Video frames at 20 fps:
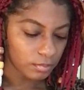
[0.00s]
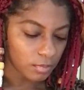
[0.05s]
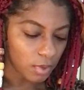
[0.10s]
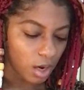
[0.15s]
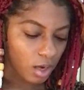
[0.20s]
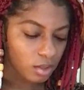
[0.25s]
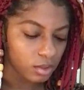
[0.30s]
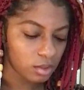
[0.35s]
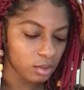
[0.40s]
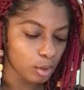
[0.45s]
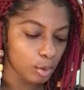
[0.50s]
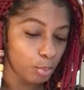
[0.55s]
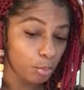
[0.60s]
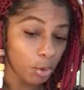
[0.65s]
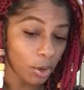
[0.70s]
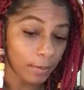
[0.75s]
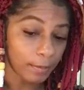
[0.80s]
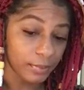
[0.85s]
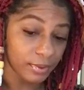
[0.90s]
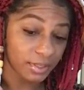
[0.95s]
also
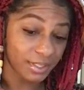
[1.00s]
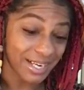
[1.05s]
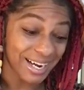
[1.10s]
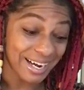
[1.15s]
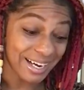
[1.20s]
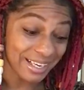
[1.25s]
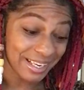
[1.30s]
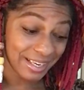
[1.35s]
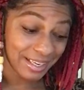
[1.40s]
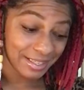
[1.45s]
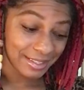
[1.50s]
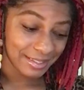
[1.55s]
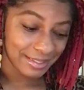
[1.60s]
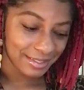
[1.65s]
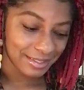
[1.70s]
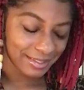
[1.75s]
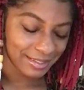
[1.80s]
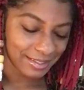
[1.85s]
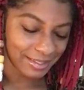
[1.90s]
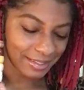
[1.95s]
proper diet
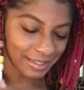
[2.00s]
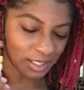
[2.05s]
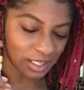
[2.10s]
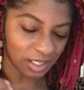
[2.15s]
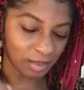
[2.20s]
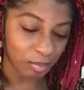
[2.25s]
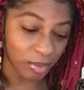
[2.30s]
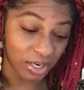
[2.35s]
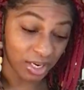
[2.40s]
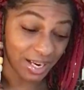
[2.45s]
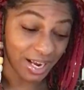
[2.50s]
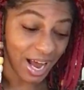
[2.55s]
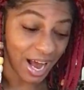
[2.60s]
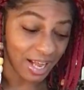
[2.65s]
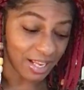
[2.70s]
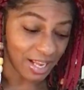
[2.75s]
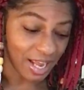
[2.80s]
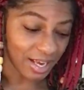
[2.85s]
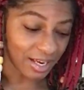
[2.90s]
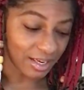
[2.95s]
is being
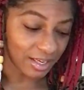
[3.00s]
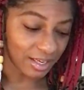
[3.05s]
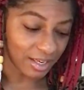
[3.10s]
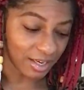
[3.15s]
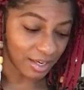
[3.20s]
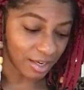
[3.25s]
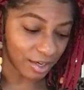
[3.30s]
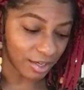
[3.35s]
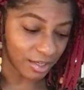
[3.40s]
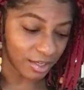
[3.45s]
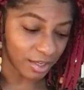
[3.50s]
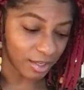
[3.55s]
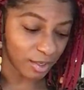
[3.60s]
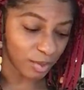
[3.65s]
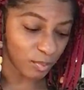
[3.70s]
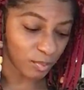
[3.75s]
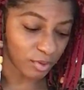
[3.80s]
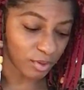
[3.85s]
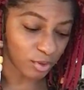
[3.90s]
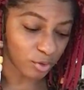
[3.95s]
highlighted here,
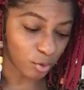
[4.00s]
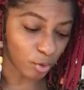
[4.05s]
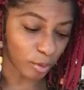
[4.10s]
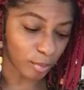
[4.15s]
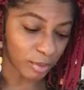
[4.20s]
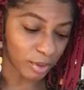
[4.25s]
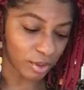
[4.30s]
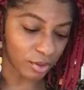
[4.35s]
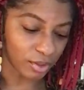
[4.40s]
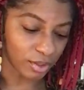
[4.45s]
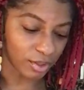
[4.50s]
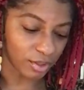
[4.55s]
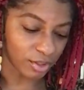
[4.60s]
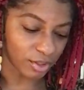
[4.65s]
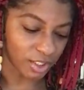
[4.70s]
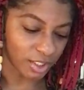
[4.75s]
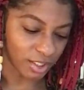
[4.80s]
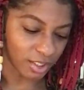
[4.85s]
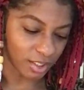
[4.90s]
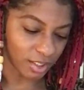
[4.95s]
dealing with Scorpio
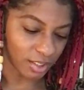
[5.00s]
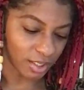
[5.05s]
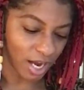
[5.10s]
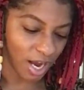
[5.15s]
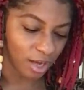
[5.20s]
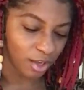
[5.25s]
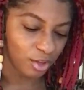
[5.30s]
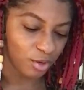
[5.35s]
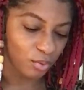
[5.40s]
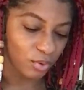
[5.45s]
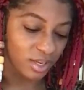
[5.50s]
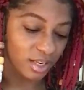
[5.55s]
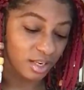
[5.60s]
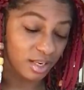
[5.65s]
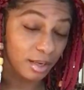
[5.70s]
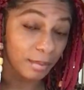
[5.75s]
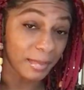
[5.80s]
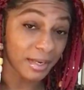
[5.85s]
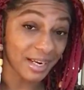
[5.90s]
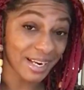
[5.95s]
energy. How you
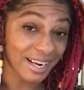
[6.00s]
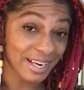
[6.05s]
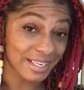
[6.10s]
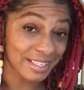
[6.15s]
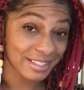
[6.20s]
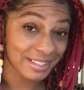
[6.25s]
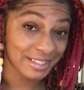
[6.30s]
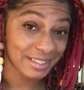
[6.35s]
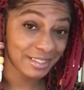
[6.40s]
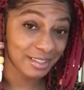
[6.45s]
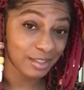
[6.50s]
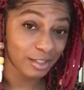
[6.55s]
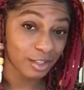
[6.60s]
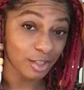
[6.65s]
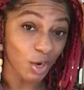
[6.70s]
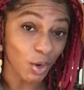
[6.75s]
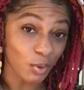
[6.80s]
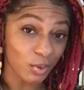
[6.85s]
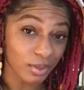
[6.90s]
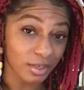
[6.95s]
eliminate
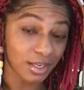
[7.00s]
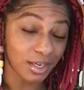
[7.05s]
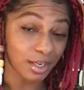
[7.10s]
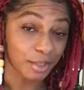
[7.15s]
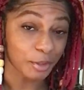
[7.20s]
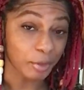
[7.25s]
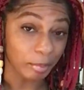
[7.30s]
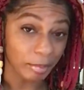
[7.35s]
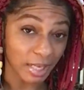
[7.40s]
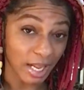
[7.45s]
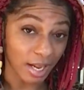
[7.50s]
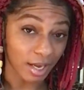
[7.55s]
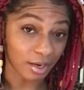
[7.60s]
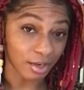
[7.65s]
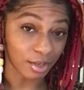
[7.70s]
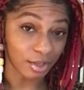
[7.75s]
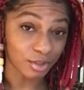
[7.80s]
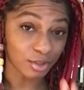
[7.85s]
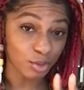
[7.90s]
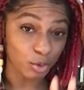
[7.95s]
colon and your
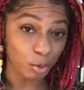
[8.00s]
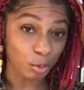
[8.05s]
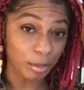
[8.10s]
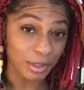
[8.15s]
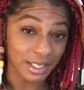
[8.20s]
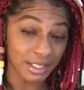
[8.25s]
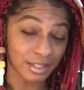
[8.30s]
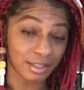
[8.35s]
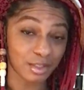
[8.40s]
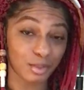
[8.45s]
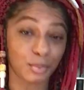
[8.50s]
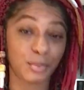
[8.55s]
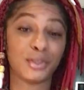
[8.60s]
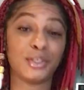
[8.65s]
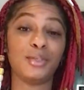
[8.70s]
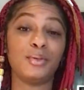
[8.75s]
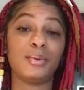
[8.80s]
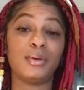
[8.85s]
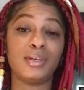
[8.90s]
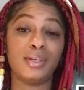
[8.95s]
bladder, two places where
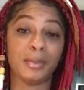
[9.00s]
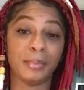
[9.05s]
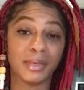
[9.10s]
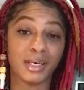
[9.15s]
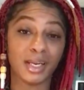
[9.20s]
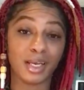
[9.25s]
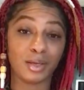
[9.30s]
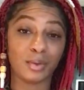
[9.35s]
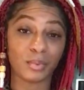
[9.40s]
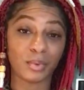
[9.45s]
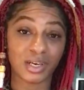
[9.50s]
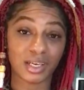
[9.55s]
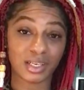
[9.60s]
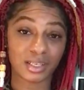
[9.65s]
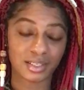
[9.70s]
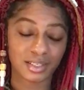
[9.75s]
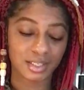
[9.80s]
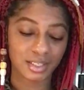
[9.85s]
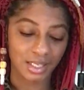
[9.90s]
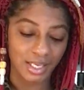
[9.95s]
you eliminate
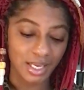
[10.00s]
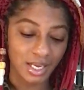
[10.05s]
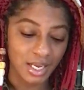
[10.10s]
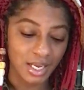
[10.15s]
waste.